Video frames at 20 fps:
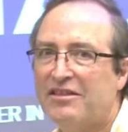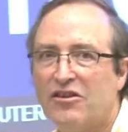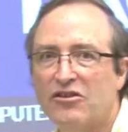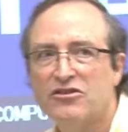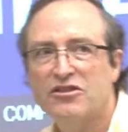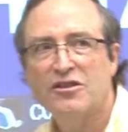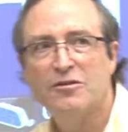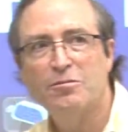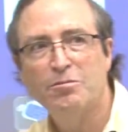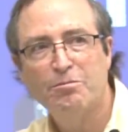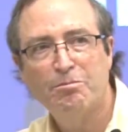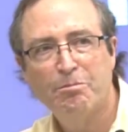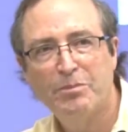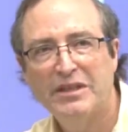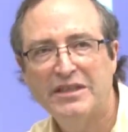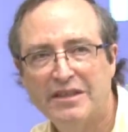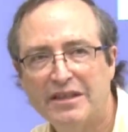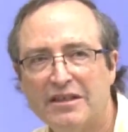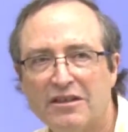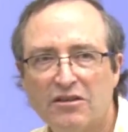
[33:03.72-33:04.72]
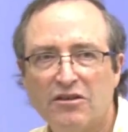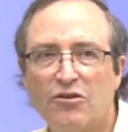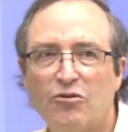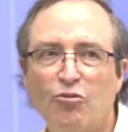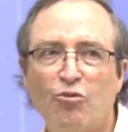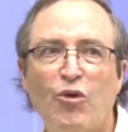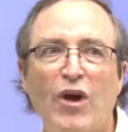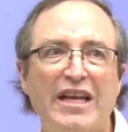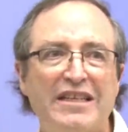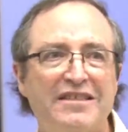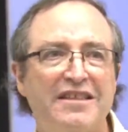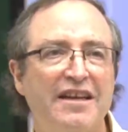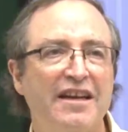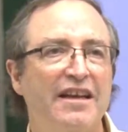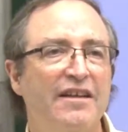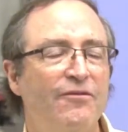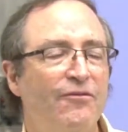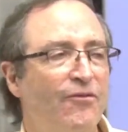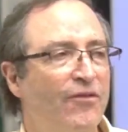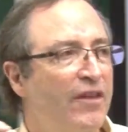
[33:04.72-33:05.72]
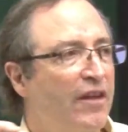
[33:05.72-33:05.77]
there's a particular resonant